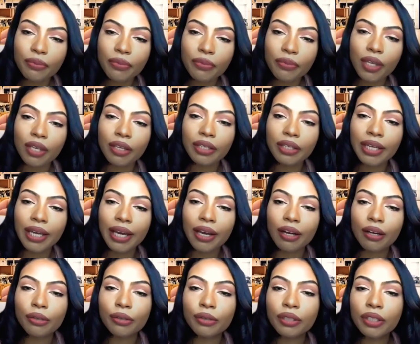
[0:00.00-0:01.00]

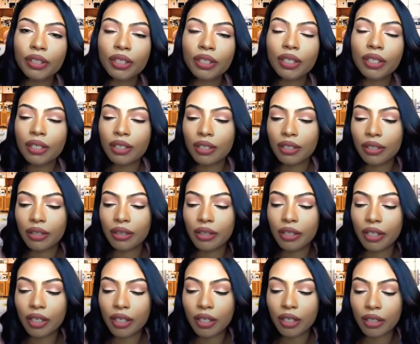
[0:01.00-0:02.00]
Now,
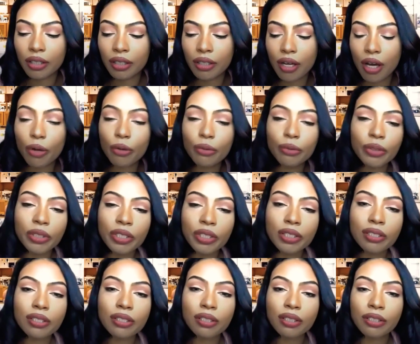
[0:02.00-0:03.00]
the
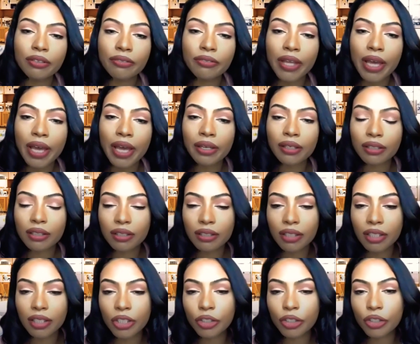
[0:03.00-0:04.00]
onus of that
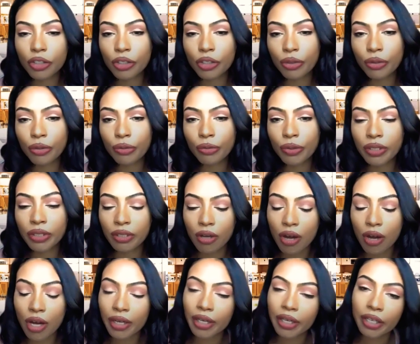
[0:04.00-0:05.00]
issue was
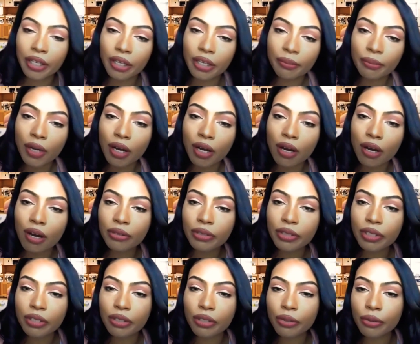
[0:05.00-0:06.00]
on him
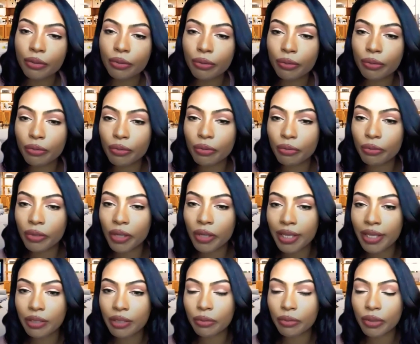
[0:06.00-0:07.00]
also,
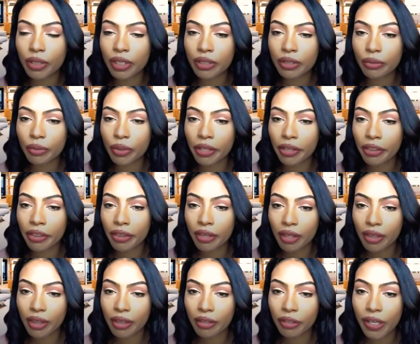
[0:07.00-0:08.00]
as it was with
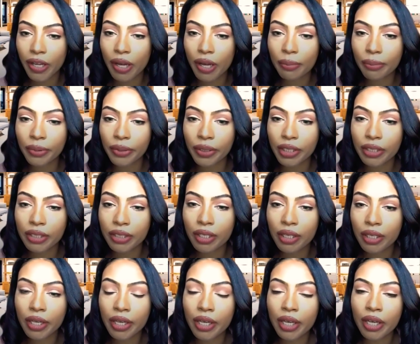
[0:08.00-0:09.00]
the companies.
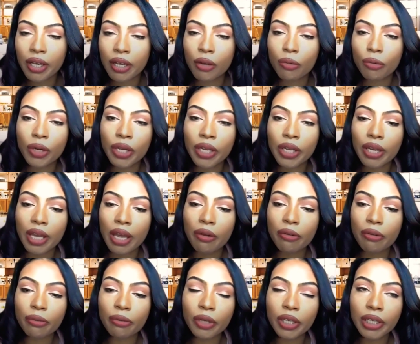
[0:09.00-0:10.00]
What
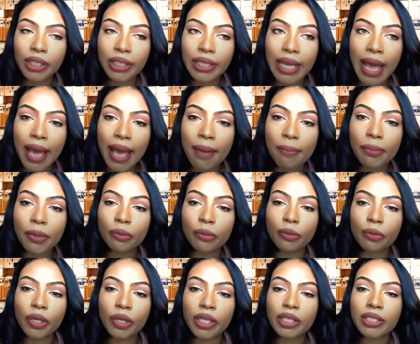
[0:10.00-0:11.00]
really happened
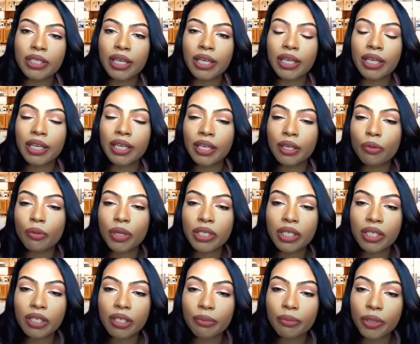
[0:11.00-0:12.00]
was he
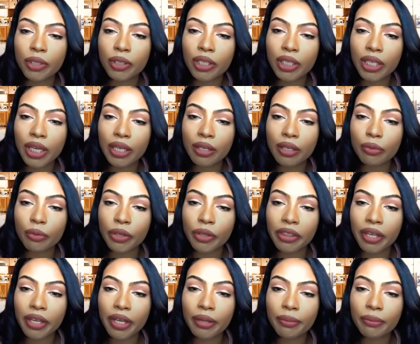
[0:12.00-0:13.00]
wasn't communicating with
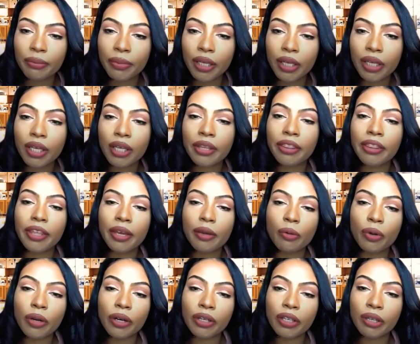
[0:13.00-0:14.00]
them. They
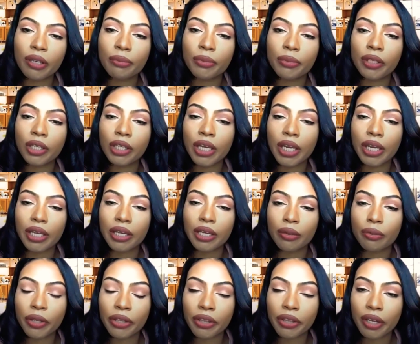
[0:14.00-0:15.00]
weren't communicating
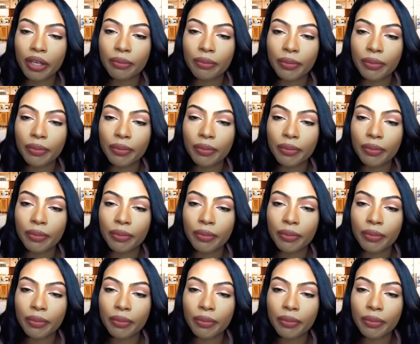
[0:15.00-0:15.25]
with him.